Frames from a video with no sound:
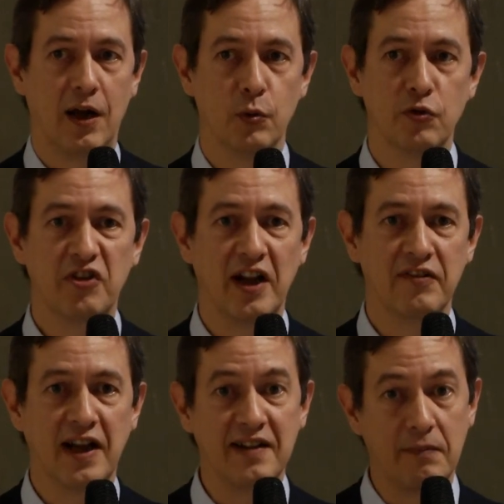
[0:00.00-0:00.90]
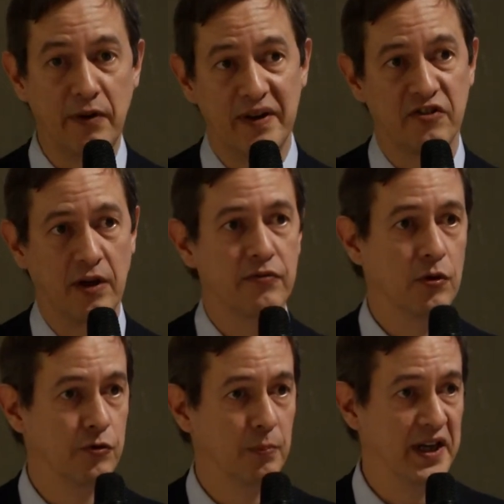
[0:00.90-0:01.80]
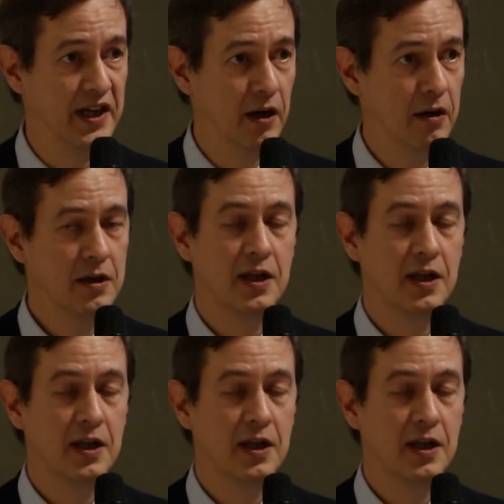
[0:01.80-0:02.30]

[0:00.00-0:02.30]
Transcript: would say that I'm very thankful to be here.